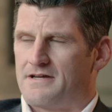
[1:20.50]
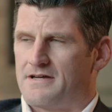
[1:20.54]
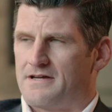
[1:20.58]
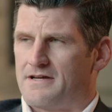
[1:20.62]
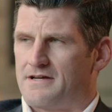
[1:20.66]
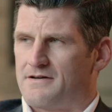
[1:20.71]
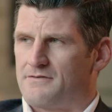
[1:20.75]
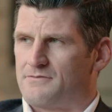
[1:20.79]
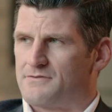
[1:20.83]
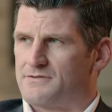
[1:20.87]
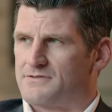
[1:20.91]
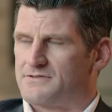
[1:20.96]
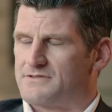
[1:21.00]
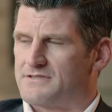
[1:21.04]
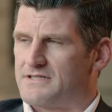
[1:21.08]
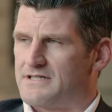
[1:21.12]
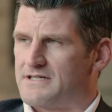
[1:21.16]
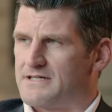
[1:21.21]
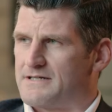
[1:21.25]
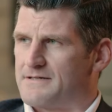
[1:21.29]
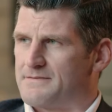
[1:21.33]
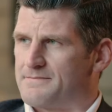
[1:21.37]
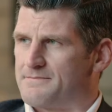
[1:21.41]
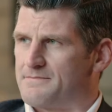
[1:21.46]
I was,
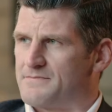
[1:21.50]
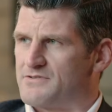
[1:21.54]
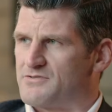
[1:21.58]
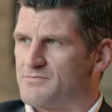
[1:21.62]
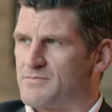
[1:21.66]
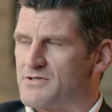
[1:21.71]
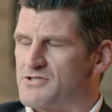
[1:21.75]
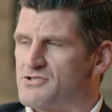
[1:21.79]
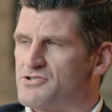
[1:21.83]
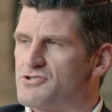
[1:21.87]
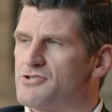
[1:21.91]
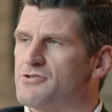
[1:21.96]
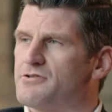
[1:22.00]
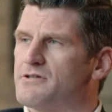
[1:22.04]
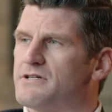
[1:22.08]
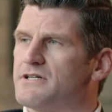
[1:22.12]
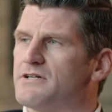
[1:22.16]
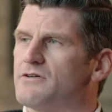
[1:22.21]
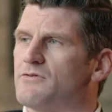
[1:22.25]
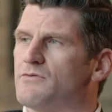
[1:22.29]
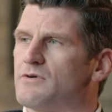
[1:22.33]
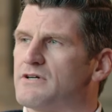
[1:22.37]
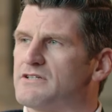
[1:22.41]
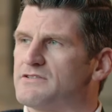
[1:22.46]
it was my junior
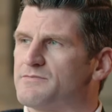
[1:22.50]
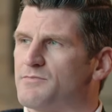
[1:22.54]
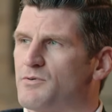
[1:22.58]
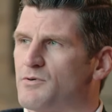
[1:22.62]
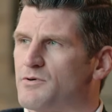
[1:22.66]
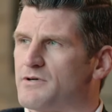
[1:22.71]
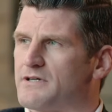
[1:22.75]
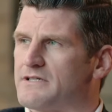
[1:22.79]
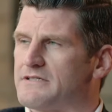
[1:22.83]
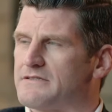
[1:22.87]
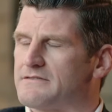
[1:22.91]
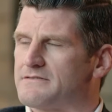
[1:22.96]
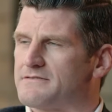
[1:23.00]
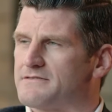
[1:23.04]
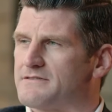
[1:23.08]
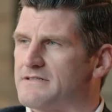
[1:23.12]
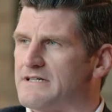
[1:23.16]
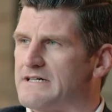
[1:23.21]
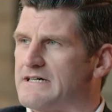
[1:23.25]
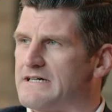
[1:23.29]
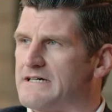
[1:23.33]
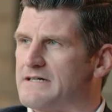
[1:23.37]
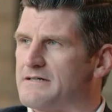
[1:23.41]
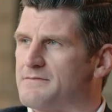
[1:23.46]
year at West Point.
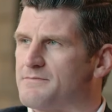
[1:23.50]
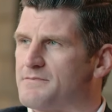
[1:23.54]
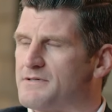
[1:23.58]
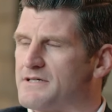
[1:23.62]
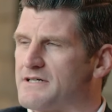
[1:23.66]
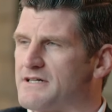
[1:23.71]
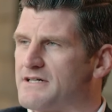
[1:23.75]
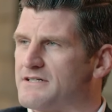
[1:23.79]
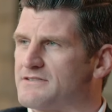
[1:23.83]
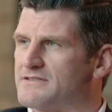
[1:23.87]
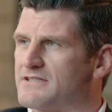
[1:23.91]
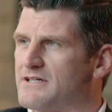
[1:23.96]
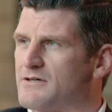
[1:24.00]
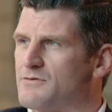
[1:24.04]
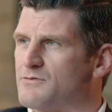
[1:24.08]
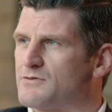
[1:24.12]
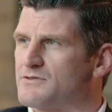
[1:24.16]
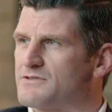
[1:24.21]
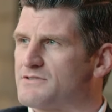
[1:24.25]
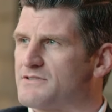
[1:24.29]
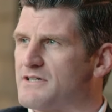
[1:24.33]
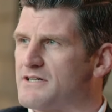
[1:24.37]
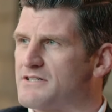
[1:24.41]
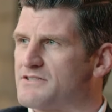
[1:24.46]
Because I
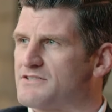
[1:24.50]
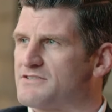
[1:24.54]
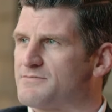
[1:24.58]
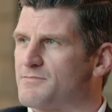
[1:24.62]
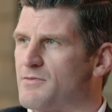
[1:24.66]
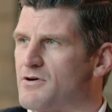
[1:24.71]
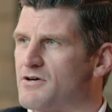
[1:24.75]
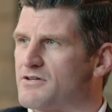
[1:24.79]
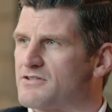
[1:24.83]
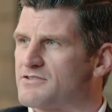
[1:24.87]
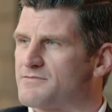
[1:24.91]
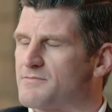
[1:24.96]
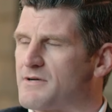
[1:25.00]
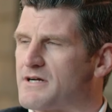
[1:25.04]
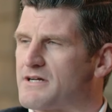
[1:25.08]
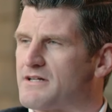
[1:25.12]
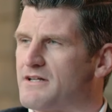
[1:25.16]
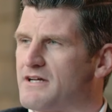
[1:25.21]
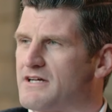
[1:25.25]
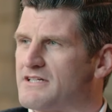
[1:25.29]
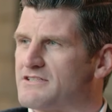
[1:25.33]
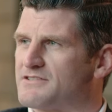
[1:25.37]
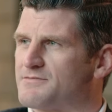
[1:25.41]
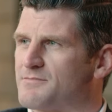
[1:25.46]
was not as smart as my
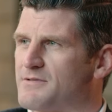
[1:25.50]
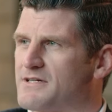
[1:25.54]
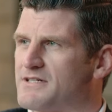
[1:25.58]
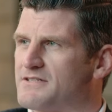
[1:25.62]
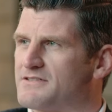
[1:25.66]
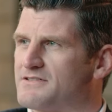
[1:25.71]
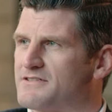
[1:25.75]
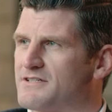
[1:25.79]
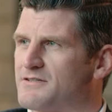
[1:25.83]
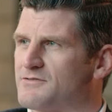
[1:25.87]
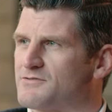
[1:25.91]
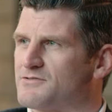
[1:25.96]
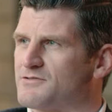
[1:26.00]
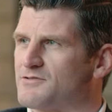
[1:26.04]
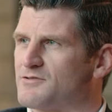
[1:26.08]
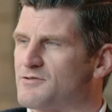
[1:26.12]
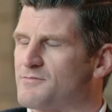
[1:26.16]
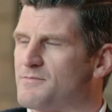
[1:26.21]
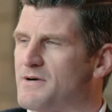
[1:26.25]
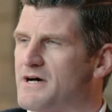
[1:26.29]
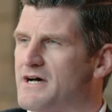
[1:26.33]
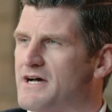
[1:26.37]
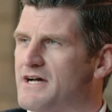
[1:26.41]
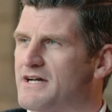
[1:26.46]
classmates, I was a
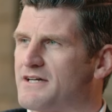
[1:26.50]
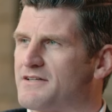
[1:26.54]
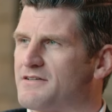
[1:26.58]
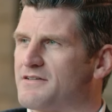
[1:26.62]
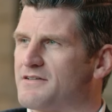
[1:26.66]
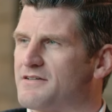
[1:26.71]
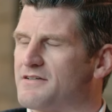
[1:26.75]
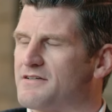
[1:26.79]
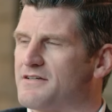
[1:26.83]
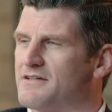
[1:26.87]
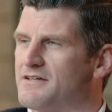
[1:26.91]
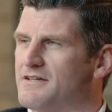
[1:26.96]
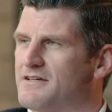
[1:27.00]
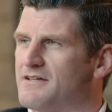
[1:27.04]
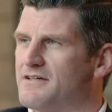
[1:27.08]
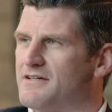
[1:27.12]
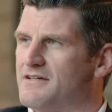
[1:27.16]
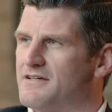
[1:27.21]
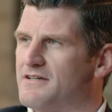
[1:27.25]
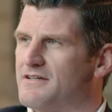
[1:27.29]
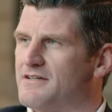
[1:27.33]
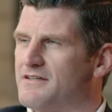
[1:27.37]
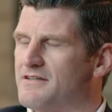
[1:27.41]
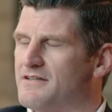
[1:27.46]
little behind
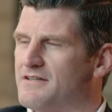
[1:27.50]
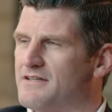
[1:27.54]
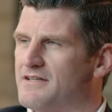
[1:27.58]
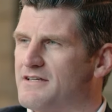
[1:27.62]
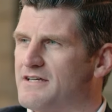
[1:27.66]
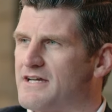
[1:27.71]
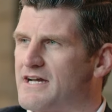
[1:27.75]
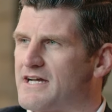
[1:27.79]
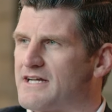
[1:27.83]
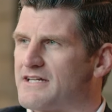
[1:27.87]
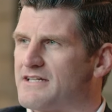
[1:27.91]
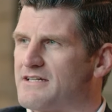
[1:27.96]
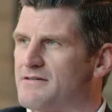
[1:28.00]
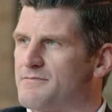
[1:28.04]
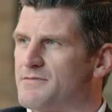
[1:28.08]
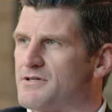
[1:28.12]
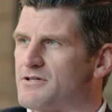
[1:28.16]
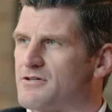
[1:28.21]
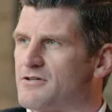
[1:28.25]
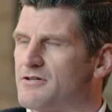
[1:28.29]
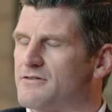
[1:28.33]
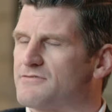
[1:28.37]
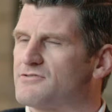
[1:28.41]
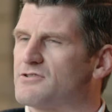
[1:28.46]
the
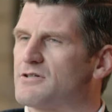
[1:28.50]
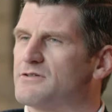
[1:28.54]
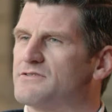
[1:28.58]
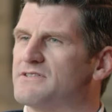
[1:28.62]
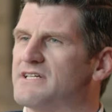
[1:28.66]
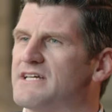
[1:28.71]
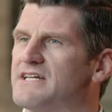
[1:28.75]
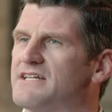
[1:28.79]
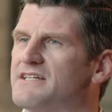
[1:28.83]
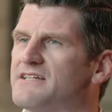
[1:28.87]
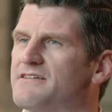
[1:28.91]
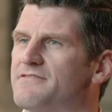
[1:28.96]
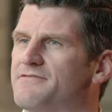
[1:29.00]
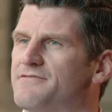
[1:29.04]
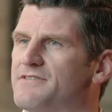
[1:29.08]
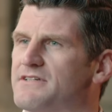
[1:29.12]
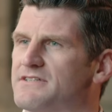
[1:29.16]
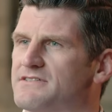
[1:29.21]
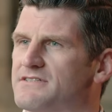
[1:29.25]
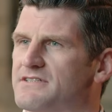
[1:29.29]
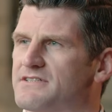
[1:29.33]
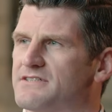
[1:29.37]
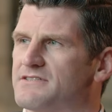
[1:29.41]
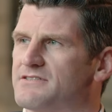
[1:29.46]
academic curve, so I was headed to
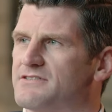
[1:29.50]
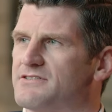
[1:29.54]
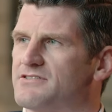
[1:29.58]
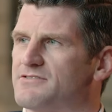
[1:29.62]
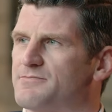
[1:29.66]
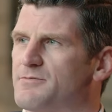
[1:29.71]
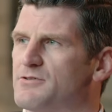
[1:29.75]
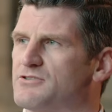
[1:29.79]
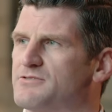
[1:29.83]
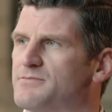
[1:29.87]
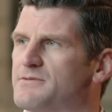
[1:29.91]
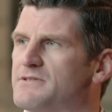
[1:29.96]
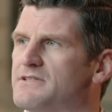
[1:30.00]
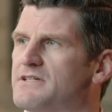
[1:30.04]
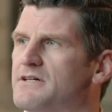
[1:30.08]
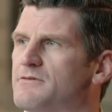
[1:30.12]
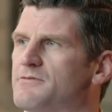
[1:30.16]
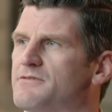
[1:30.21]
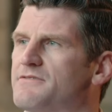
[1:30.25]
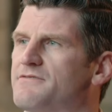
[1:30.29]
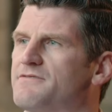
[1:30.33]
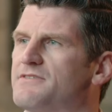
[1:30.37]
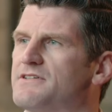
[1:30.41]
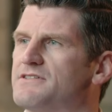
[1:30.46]
physics. You're supposed to be done
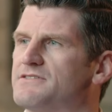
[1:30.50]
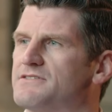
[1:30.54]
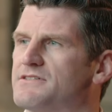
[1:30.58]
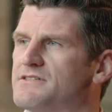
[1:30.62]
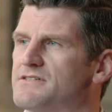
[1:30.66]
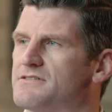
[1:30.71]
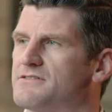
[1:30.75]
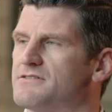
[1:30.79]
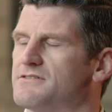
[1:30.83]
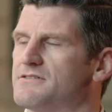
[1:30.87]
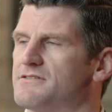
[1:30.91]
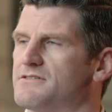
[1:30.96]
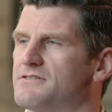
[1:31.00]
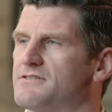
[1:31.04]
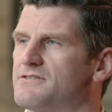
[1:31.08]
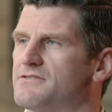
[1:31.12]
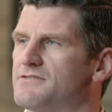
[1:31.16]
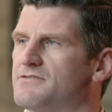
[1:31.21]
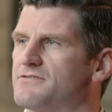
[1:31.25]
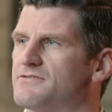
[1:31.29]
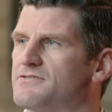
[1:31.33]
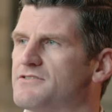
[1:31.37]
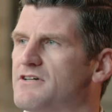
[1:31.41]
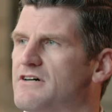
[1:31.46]
with physics
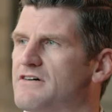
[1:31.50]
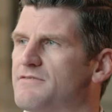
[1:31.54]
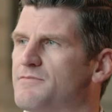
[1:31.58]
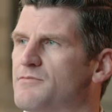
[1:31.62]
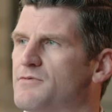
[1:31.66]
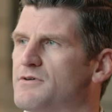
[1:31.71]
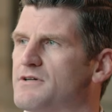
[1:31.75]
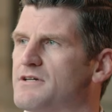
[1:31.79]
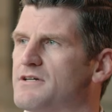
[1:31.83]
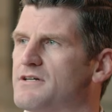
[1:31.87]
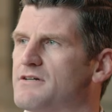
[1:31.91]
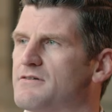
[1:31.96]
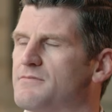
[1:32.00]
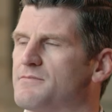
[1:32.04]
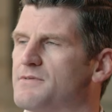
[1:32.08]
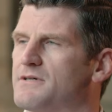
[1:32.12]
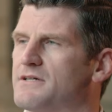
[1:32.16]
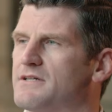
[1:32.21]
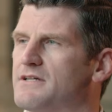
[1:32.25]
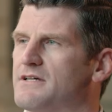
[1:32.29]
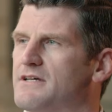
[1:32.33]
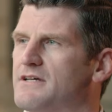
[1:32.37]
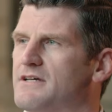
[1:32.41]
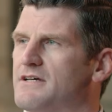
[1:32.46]
your sophomore year,
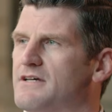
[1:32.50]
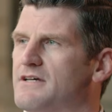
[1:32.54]
but